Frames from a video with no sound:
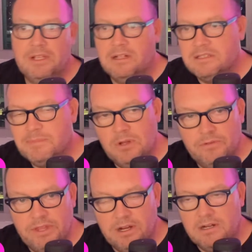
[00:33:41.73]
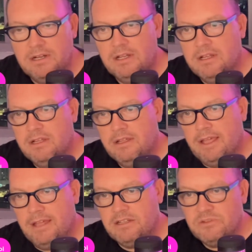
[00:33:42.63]
I'll just be over there,
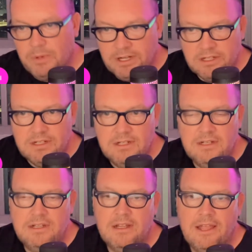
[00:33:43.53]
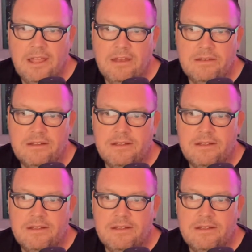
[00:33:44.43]
and to Twitter, and